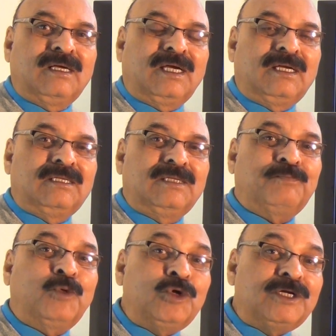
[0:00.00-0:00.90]
and the
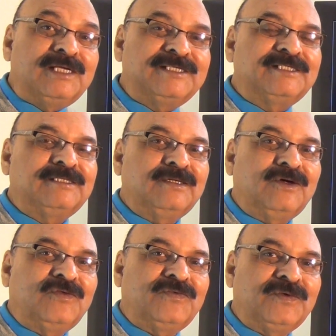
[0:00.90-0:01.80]
portals
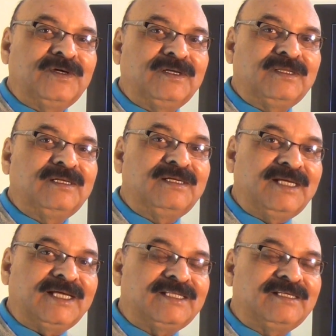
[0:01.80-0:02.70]
of
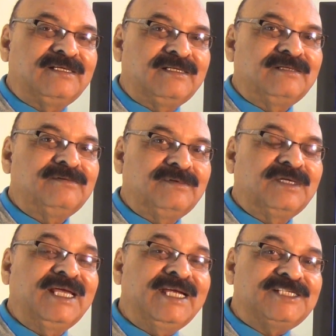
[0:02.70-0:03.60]
death,
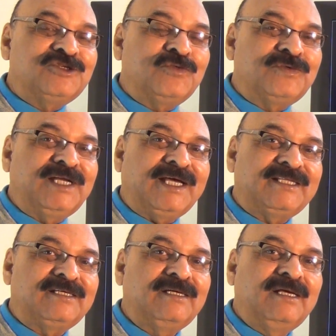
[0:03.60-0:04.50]
gates of
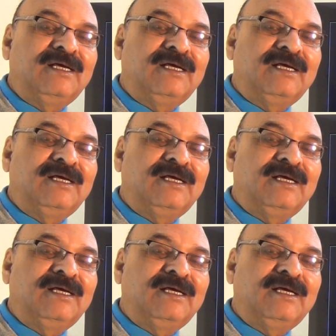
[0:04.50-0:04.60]
death